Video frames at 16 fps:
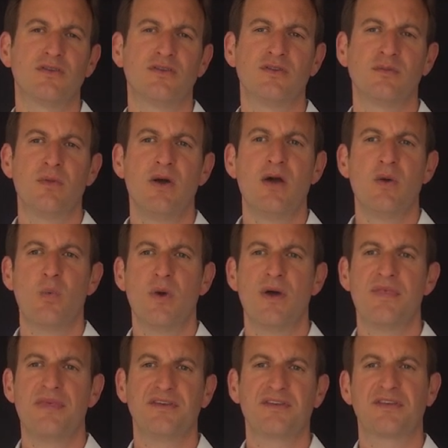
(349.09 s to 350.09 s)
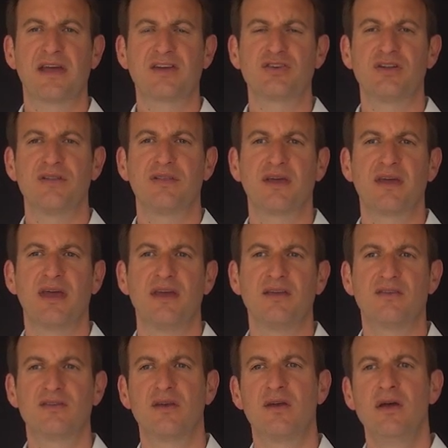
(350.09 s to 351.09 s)
system where this is actually the
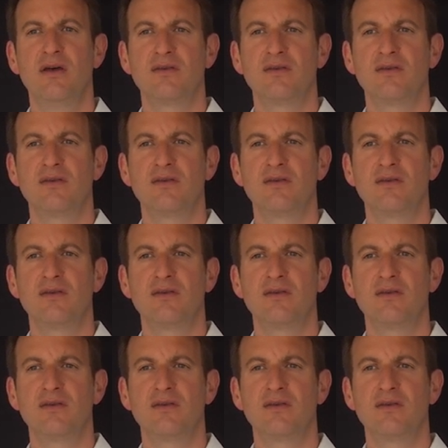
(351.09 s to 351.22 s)
case.